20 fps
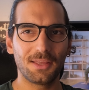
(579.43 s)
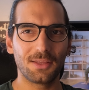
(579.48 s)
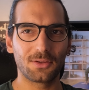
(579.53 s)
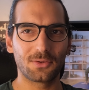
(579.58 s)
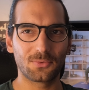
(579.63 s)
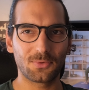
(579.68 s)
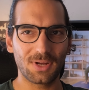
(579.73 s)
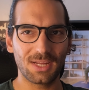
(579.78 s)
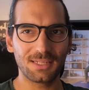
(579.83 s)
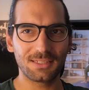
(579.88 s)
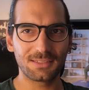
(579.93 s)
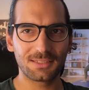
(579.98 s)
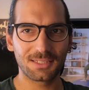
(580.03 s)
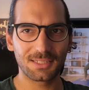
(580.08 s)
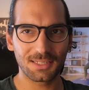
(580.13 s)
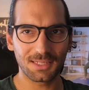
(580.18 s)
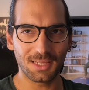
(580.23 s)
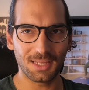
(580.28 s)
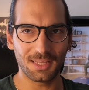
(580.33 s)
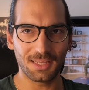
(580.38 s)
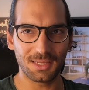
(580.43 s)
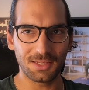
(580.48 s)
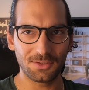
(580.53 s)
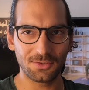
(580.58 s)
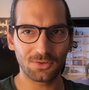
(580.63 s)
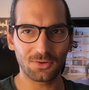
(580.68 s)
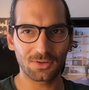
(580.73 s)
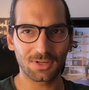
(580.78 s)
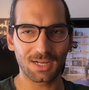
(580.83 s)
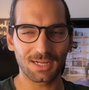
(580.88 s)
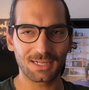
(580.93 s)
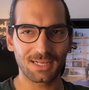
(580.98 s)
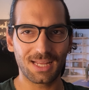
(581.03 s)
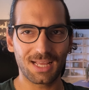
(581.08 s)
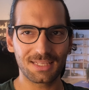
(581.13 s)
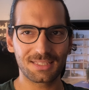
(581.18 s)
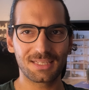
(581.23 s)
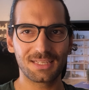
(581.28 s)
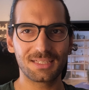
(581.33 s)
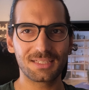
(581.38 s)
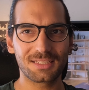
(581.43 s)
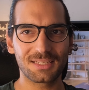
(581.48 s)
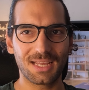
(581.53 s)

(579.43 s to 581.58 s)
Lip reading: great yoga classes.